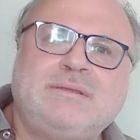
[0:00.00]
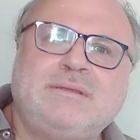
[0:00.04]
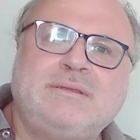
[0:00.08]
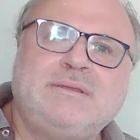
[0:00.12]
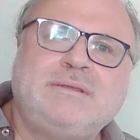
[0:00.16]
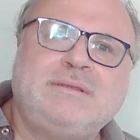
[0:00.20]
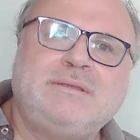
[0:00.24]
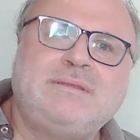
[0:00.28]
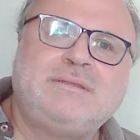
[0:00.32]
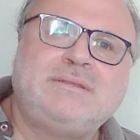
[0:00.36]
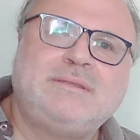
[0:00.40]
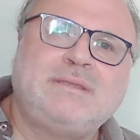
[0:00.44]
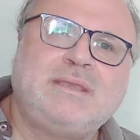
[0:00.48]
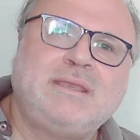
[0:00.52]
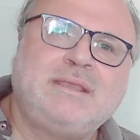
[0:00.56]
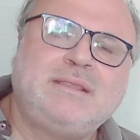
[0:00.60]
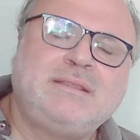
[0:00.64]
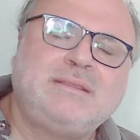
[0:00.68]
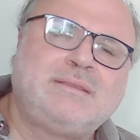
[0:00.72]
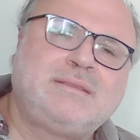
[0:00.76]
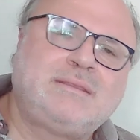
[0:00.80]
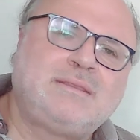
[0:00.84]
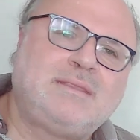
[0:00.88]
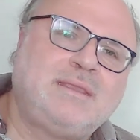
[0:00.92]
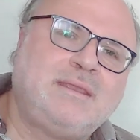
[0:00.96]
he
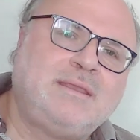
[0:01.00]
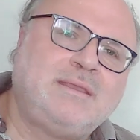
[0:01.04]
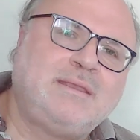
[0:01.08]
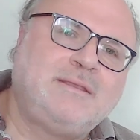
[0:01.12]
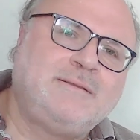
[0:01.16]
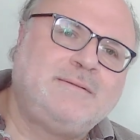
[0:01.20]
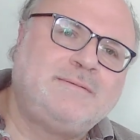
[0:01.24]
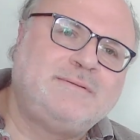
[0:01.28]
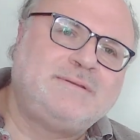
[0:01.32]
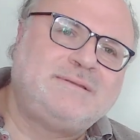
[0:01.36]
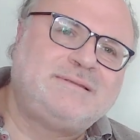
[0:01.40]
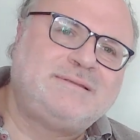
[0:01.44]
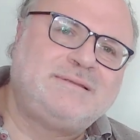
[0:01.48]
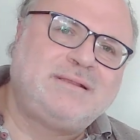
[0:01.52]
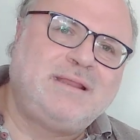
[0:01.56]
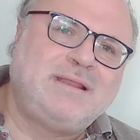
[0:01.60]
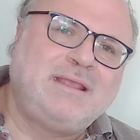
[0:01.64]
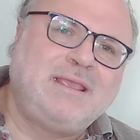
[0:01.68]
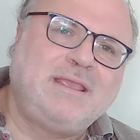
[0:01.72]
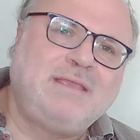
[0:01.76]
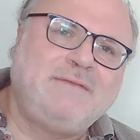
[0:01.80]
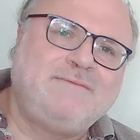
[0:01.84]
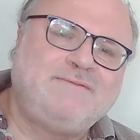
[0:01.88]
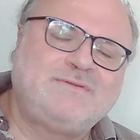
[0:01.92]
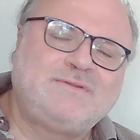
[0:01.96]
sent uh,
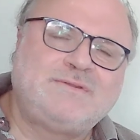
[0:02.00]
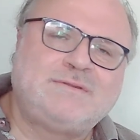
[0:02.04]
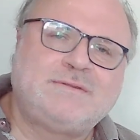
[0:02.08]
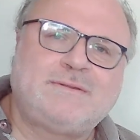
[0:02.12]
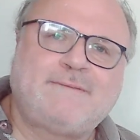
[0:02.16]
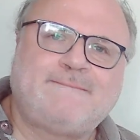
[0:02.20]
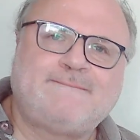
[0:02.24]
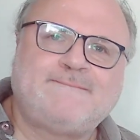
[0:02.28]
slaves